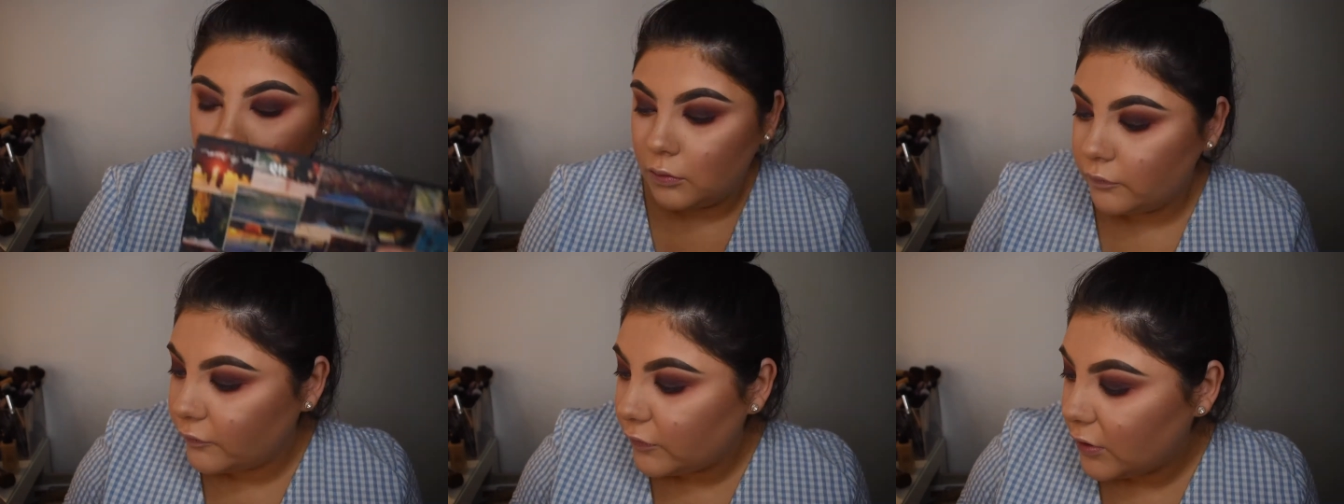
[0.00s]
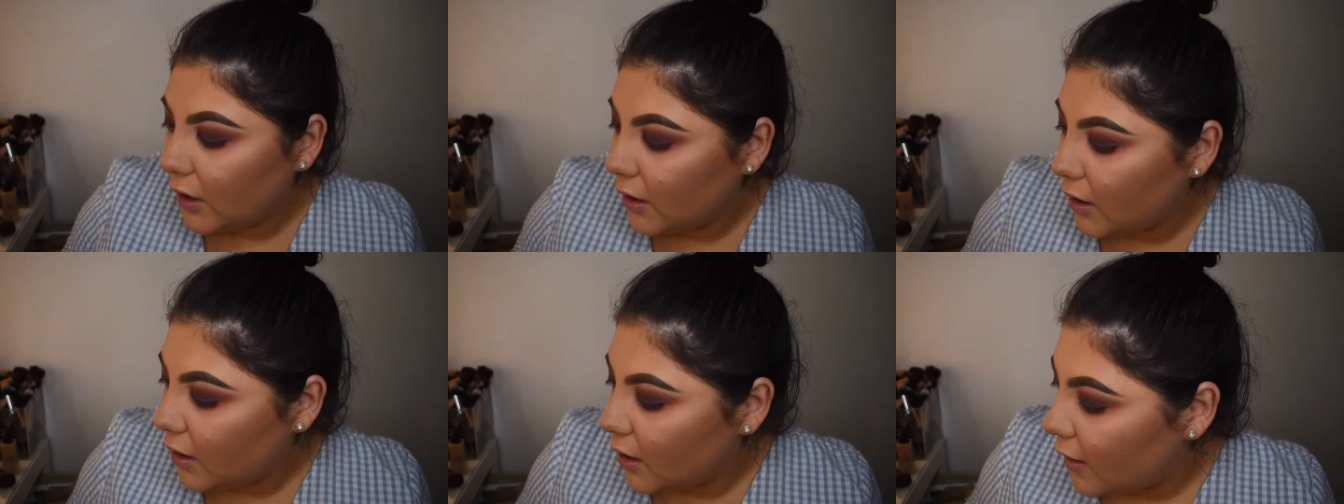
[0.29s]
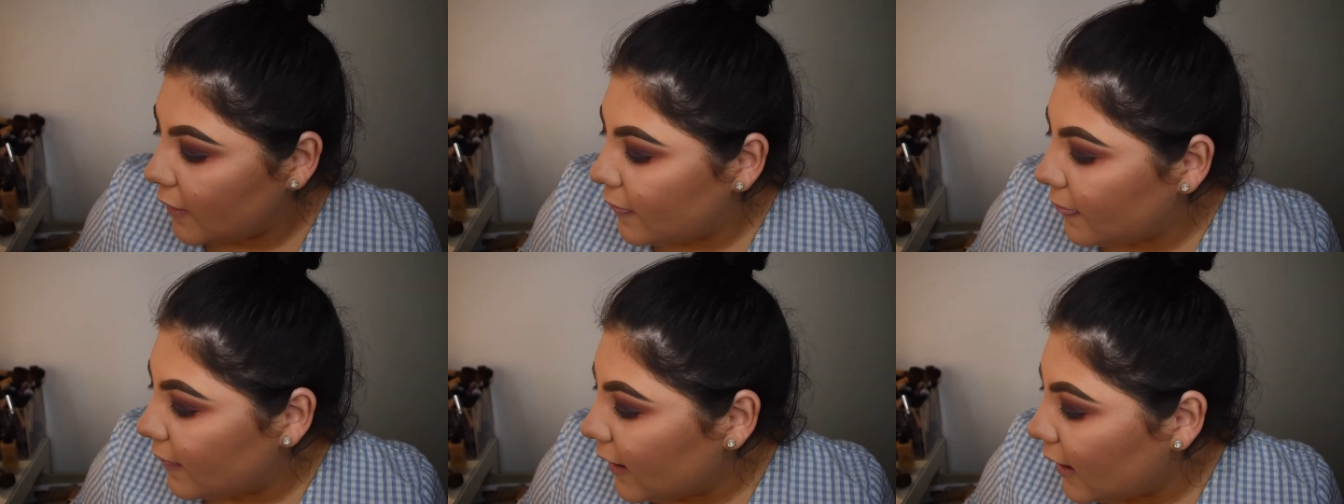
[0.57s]
Right,
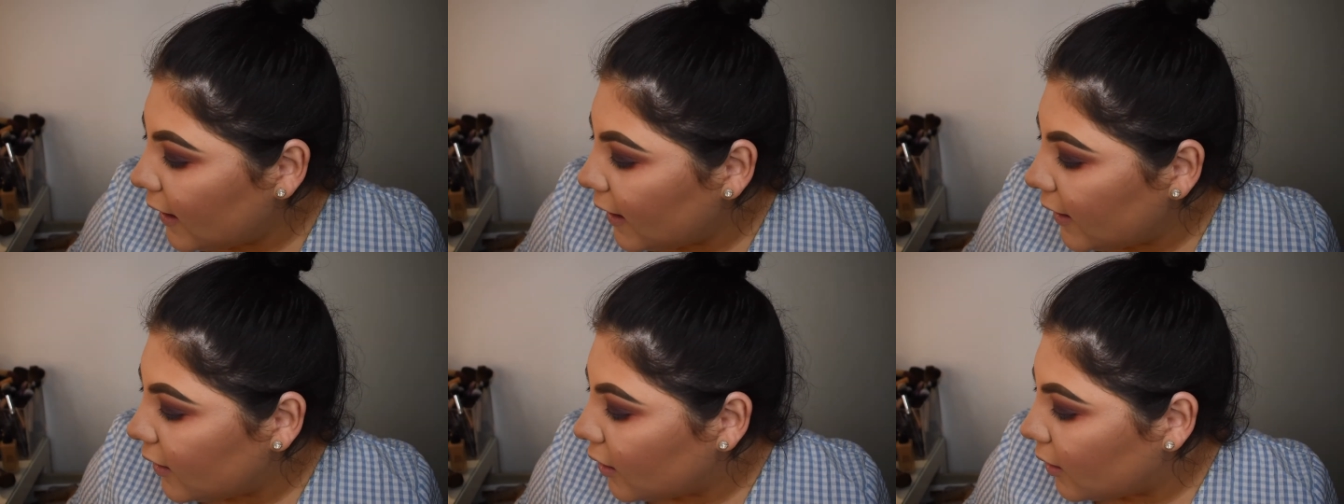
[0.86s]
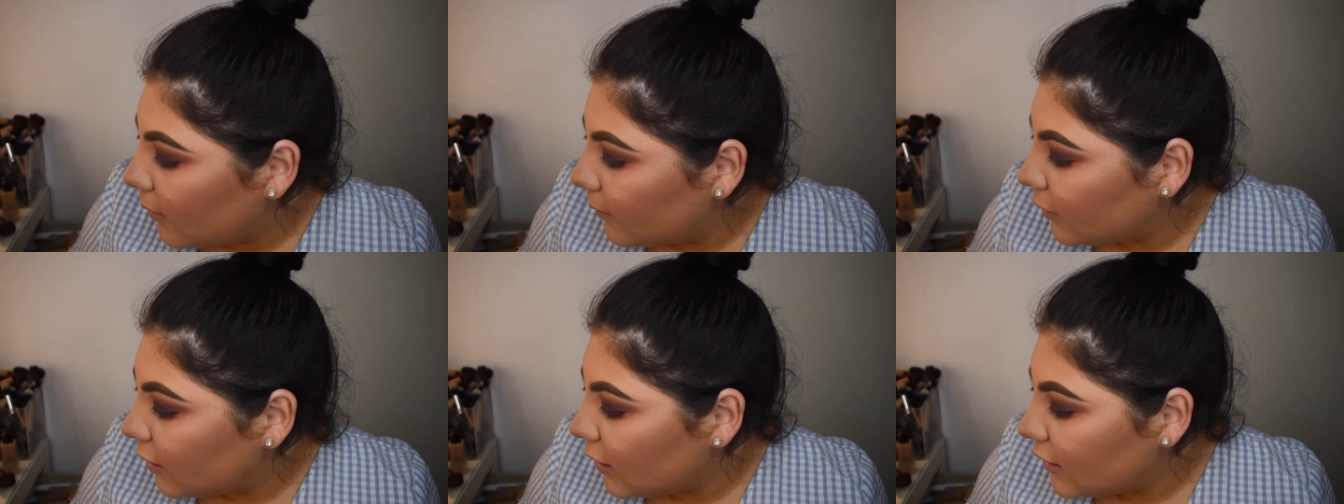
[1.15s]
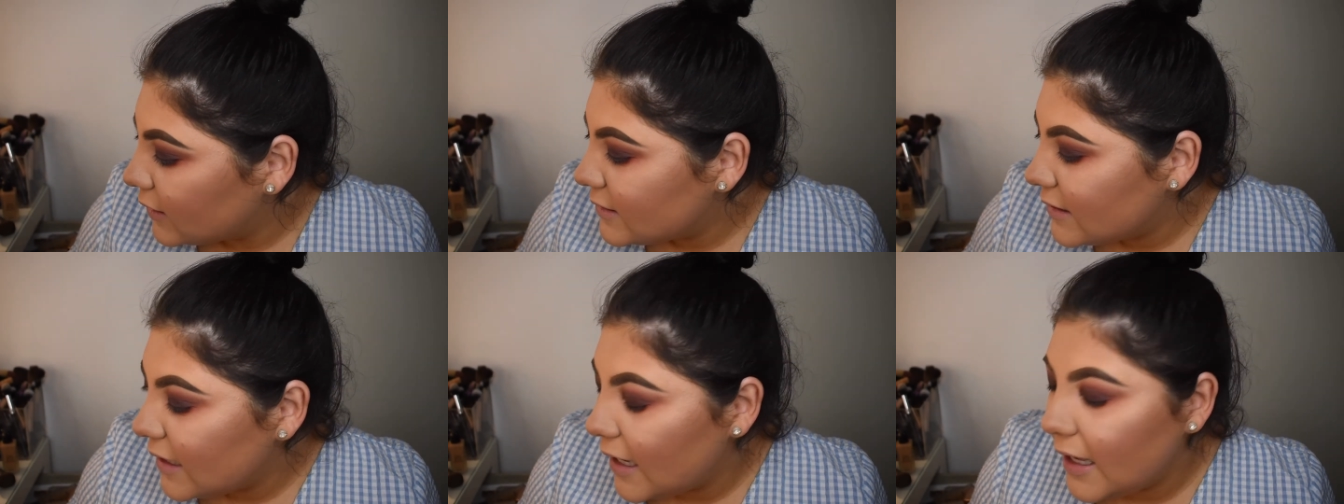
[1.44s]
and then I'm going
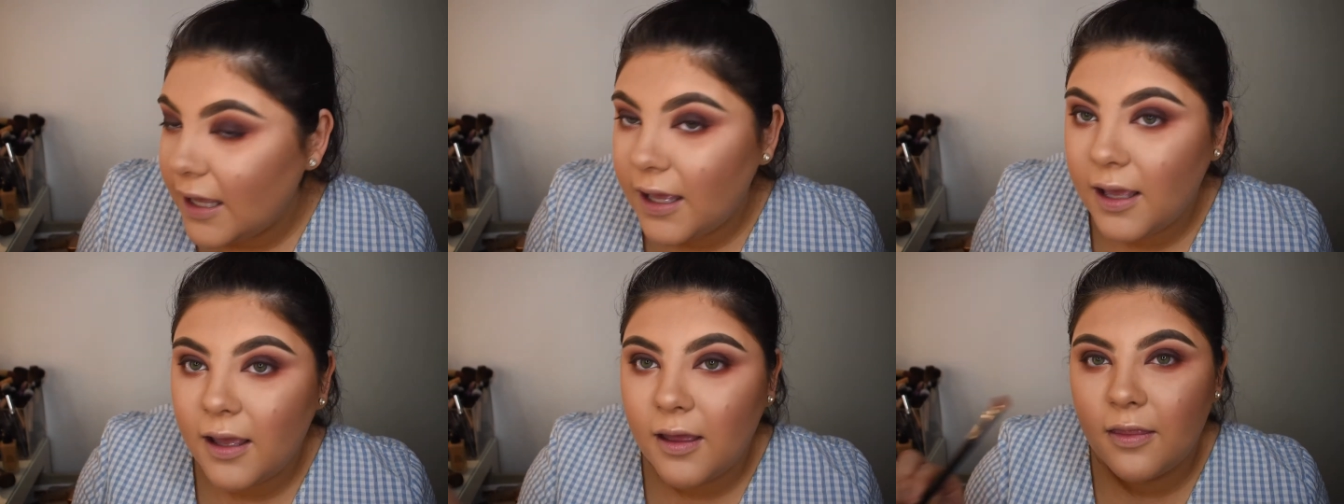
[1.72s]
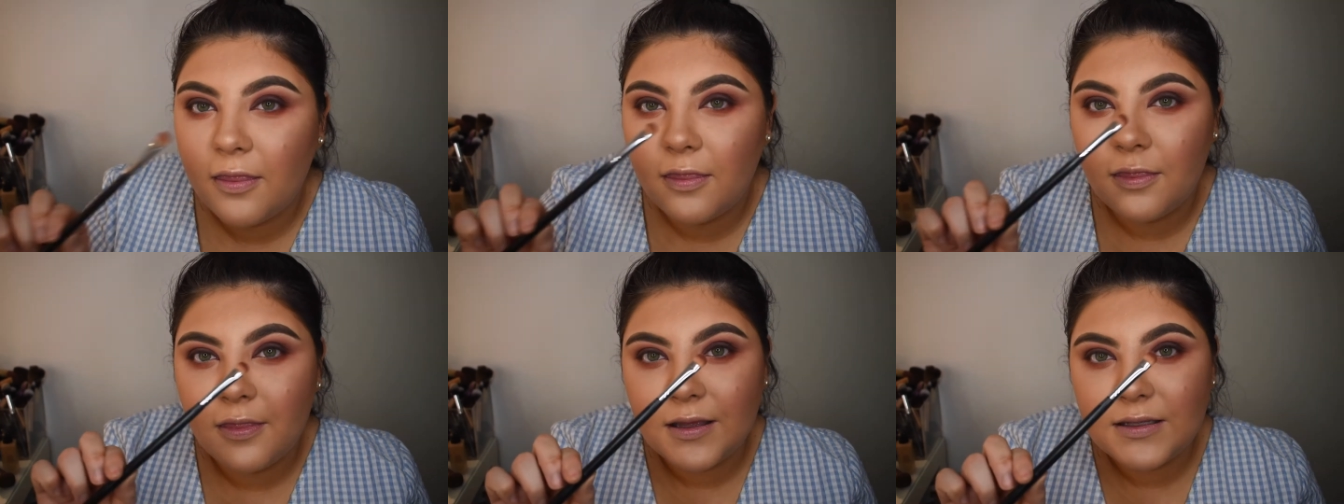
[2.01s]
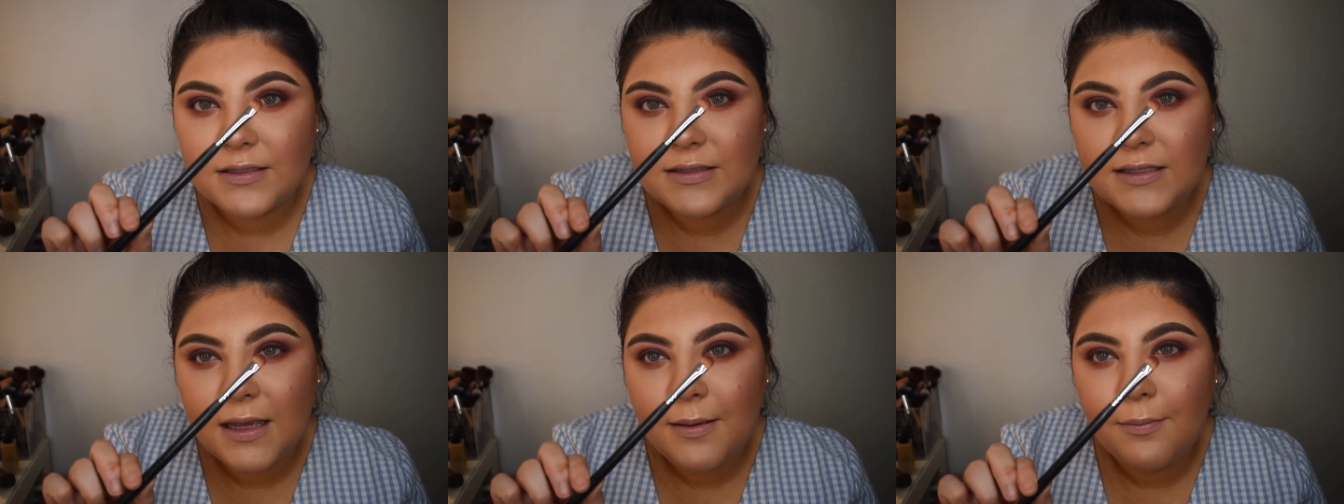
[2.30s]
to take
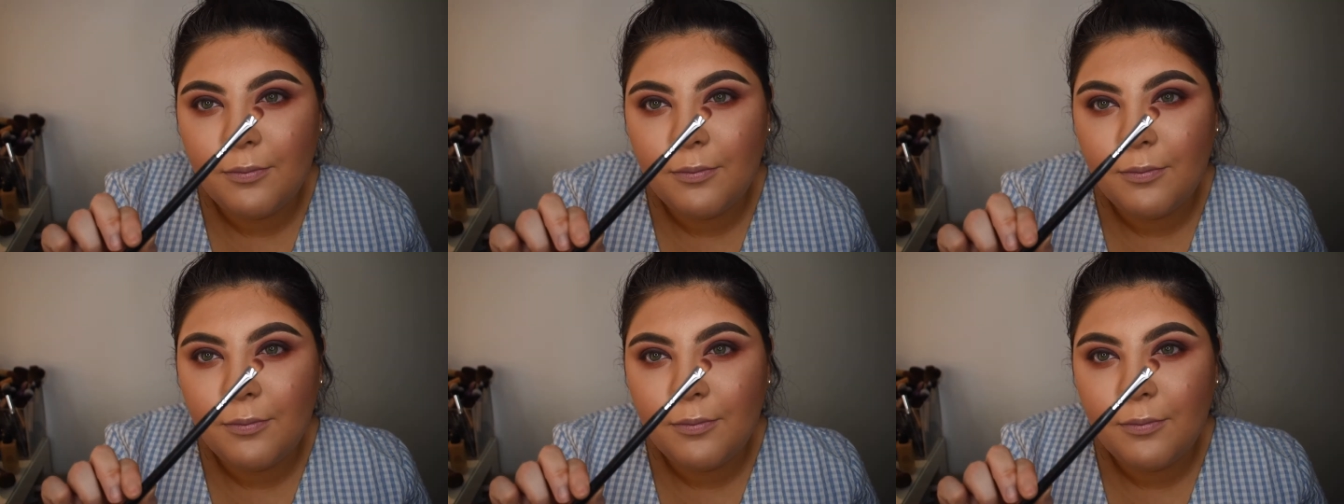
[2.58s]
that same